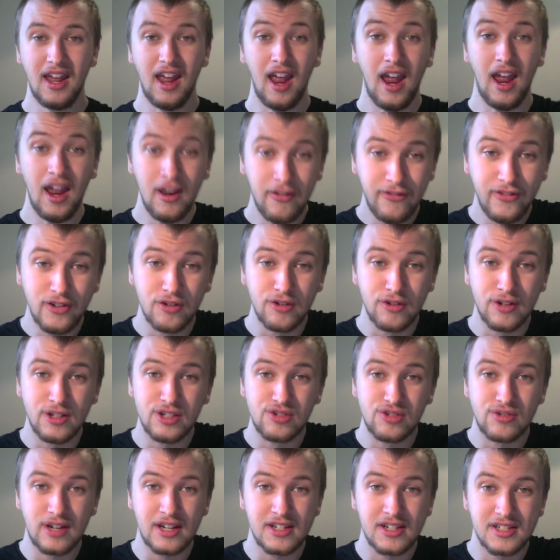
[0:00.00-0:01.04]
If you're
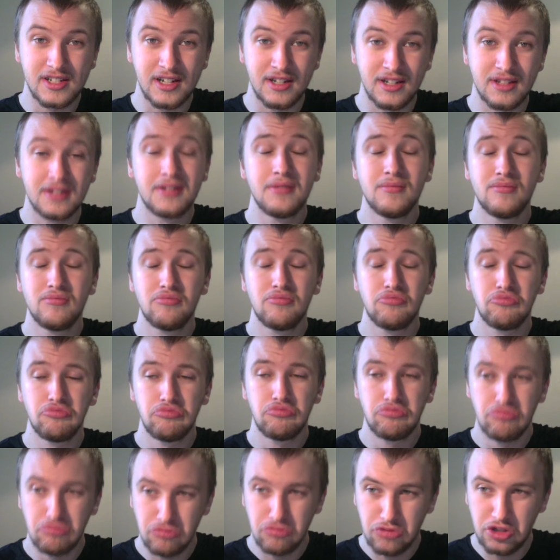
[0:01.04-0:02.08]
interested,
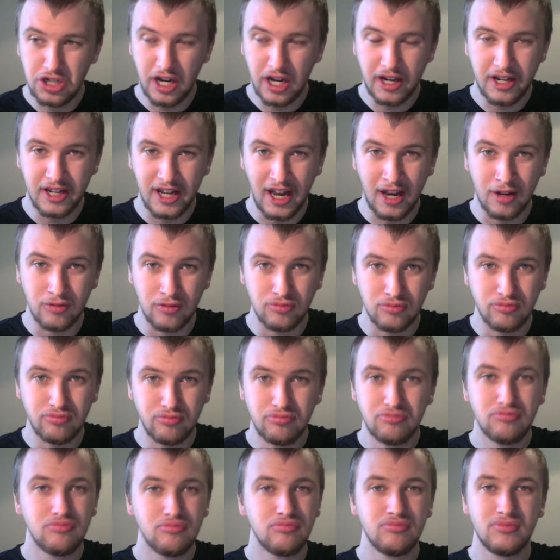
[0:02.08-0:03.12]
check it out.
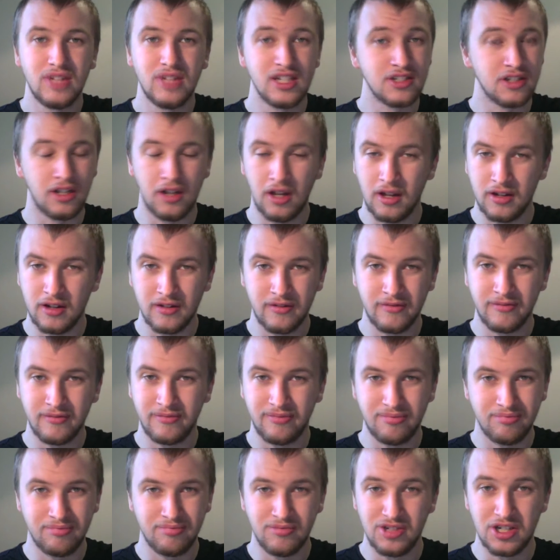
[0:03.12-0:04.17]
There's a lot of
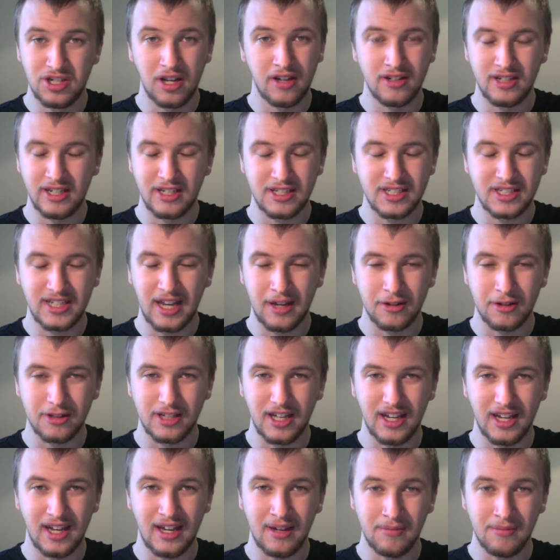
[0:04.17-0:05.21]
journalists out
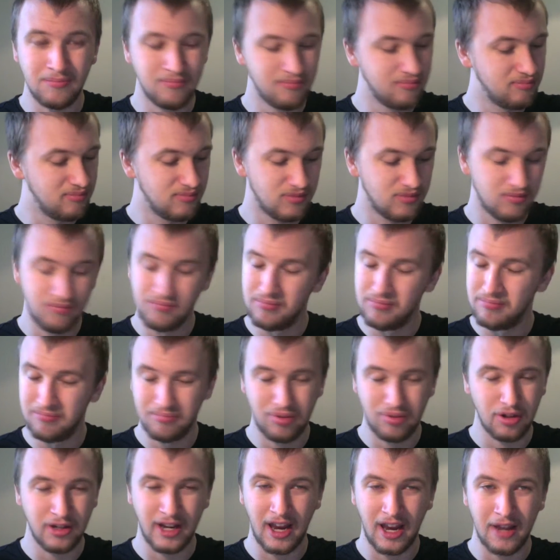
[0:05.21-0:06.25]
there
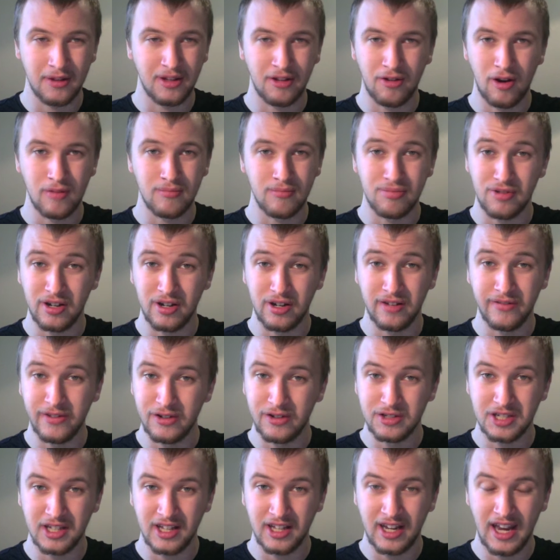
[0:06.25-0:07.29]
putting out their own
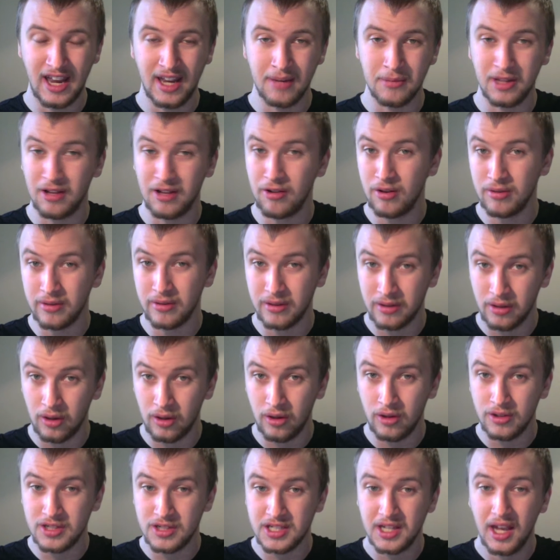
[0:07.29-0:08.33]
previews of the game and their own
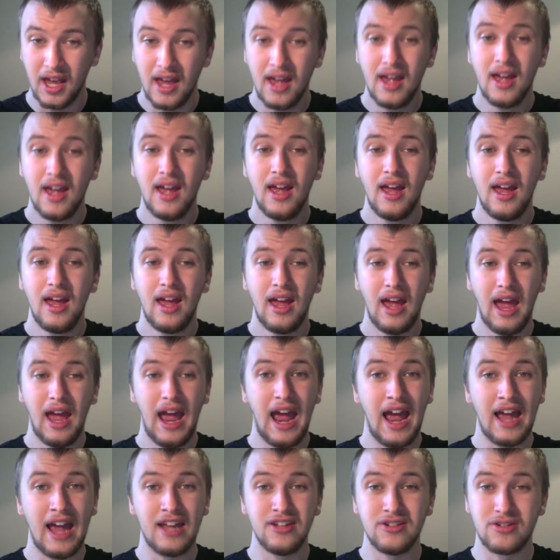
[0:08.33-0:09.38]
thoughts,
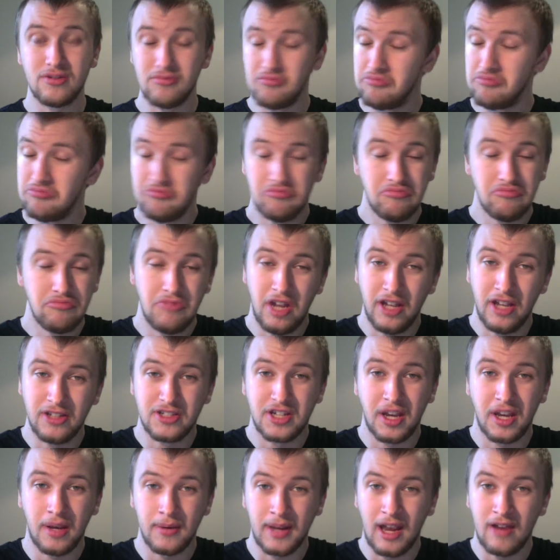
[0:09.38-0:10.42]
and it's
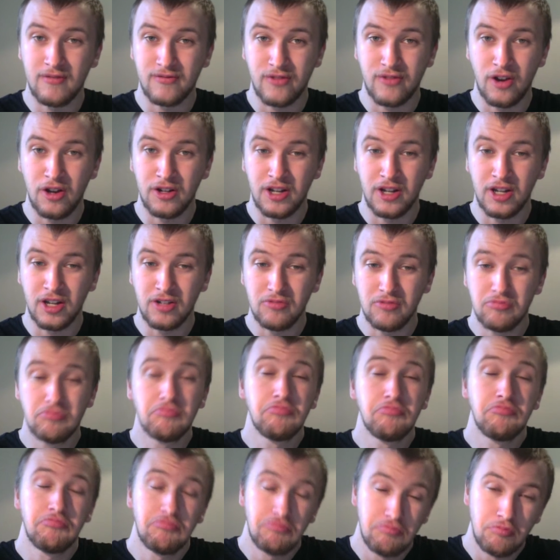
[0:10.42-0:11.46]
coming out Friday.
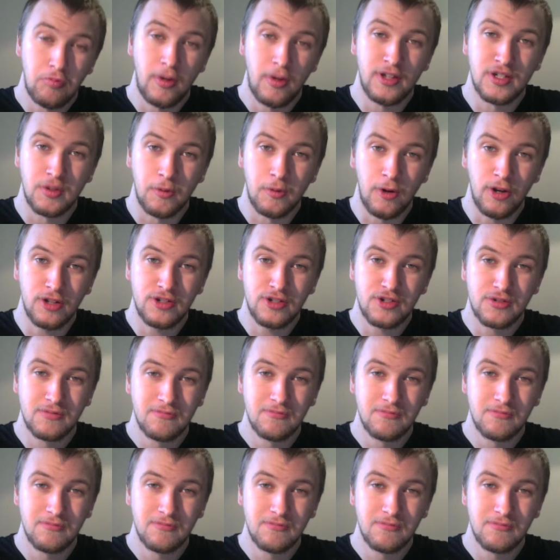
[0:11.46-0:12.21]
One to watch.